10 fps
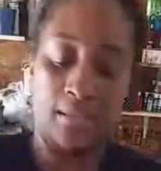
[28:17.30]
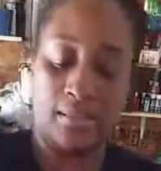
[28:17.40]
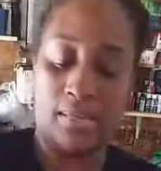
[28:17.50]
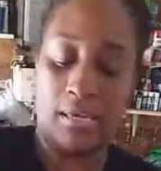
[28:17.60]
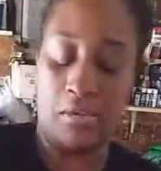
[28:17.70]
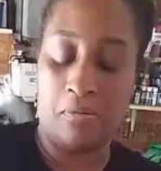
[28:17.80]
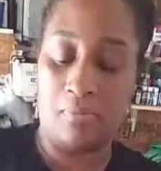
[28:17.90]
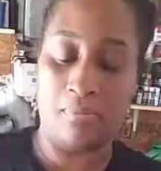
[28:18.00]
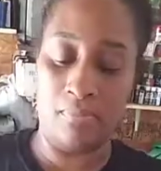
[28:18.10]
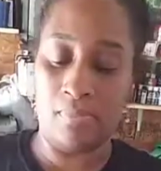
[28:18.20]
I took a
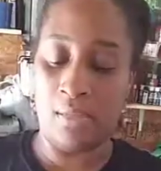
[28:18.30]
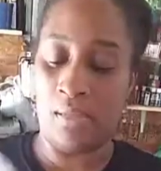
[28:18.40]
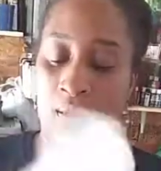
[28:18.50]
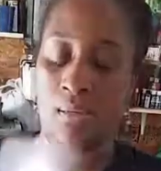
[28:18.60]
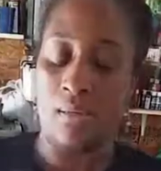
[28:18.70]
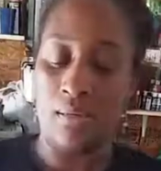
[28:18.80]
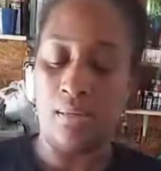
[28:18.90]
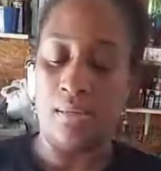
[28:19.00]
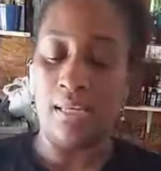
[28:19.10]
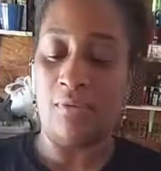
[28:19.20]
short break
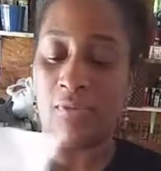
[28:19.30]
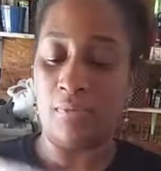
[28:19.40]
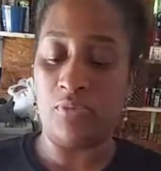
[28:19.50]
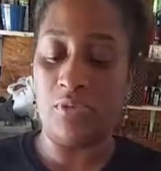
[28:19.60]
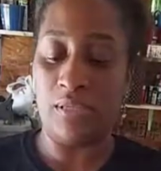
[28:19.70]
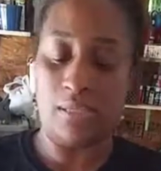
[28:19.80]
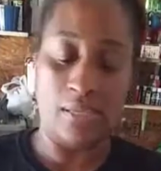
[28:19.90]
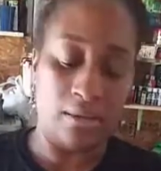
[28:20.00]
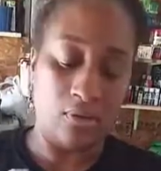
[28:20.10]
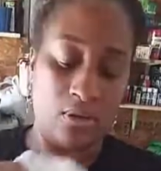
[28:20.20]
to do this and then
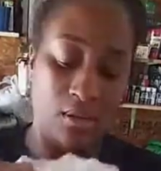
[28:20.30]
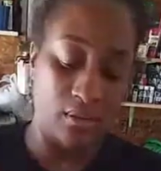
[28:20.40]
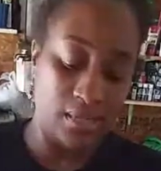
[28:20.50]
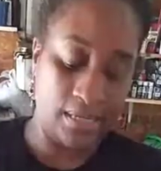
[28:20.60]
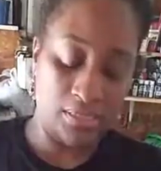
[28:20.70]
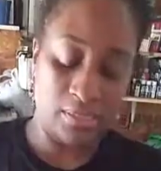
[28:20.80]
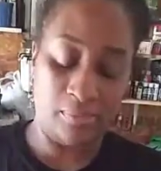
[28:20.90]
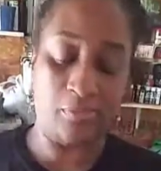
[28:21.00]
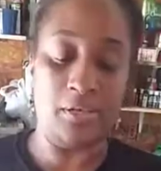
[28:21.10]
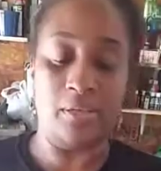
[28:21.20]
I gotta log back in.